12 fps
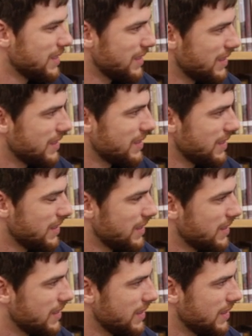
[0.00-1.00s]

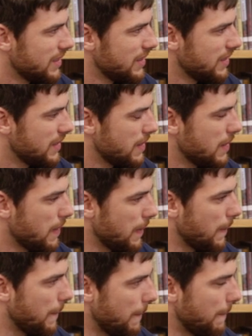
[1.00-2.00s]

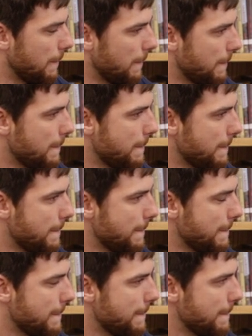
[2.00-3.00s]

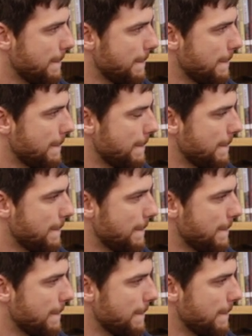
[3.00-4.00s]

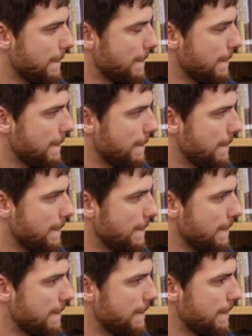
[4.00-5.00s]

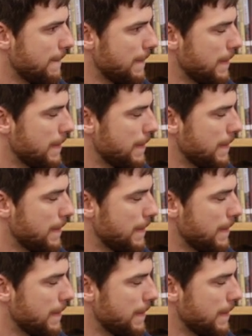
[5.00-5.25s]
(silent)